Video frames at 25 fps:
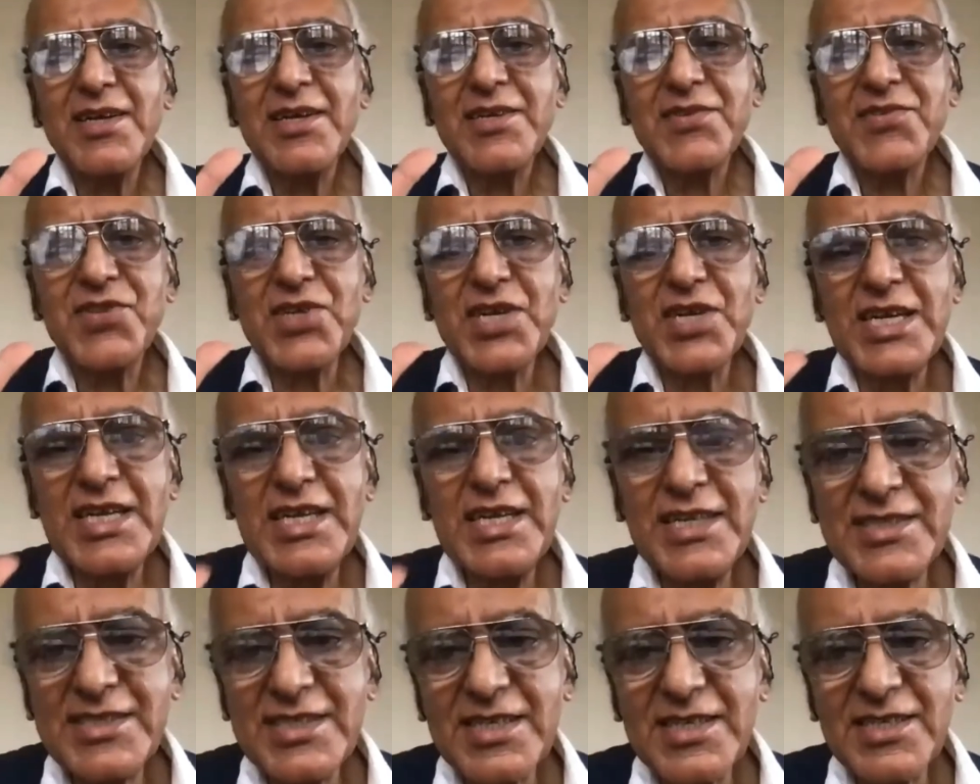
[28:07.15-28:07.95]
The
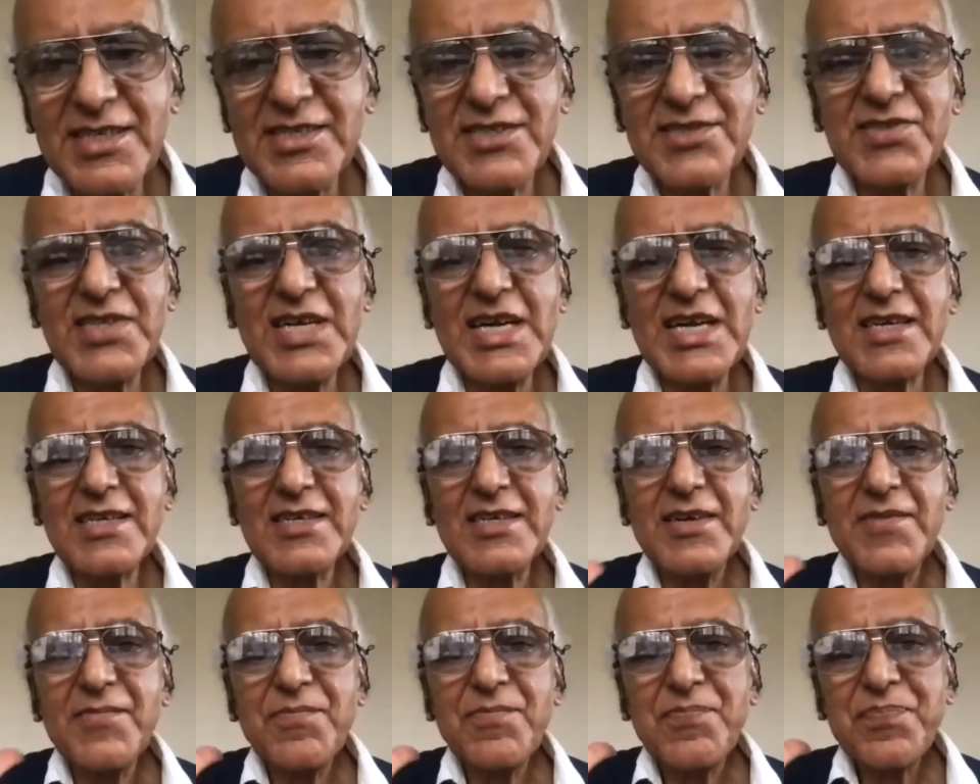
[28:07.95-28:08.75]
reason is that
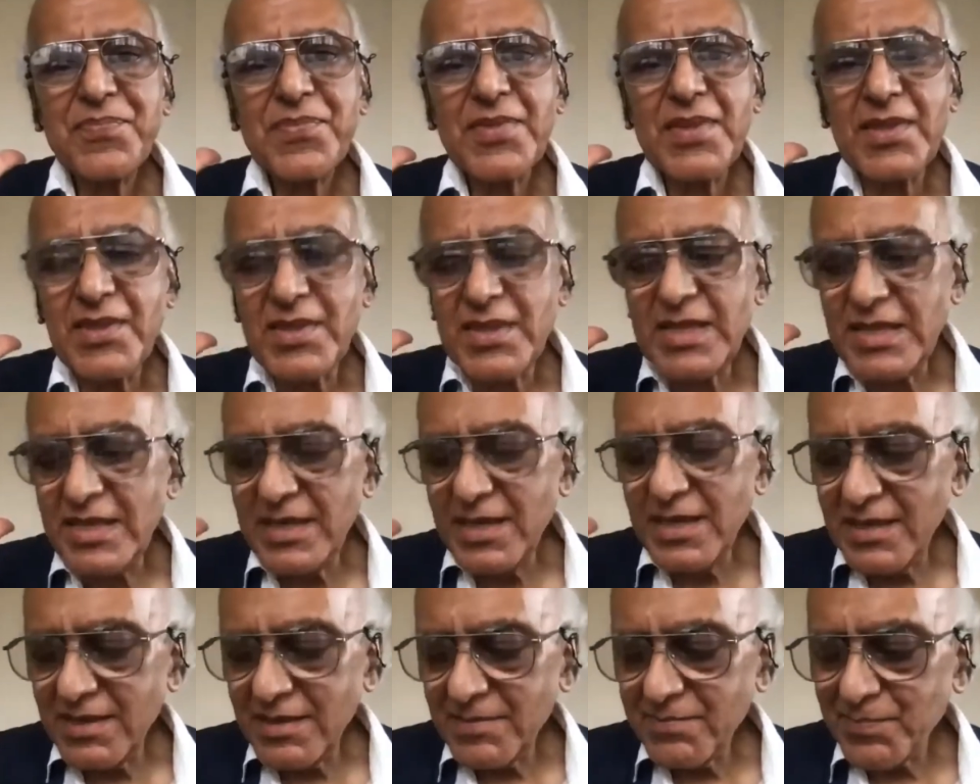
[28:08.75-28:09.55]

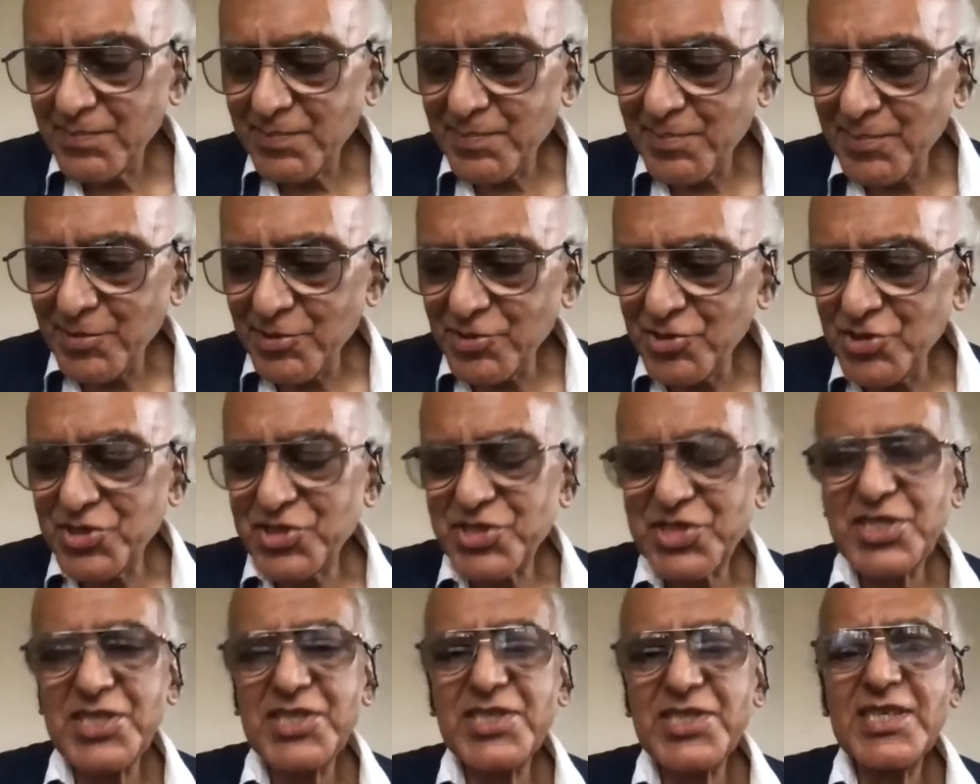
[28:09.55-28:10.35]
the
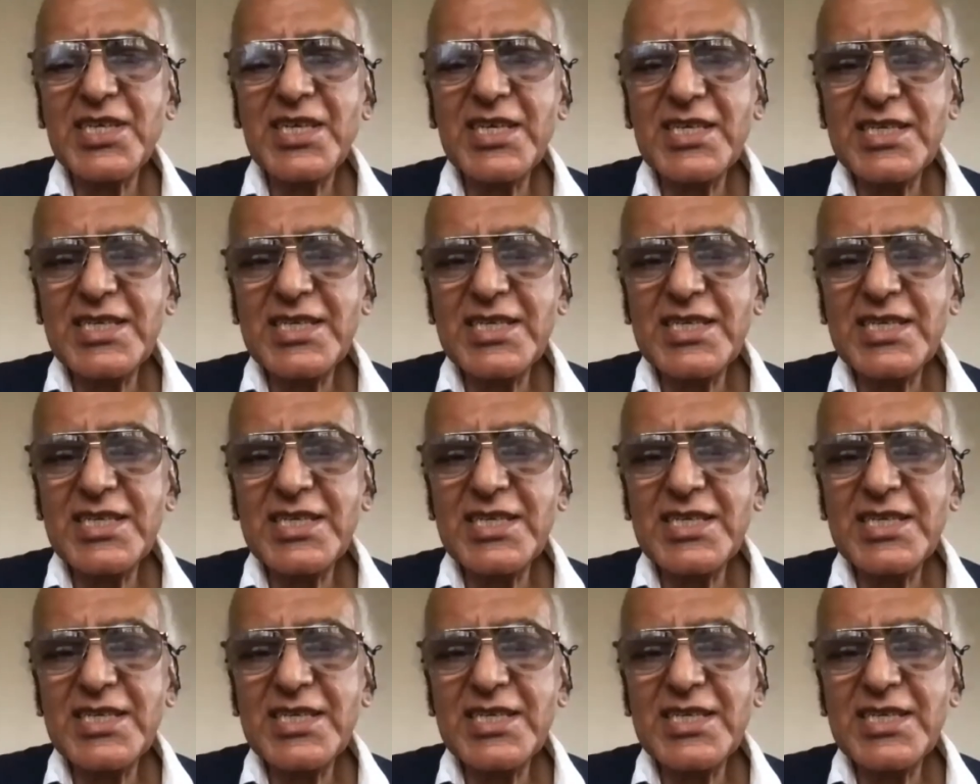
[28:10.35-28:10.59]
position,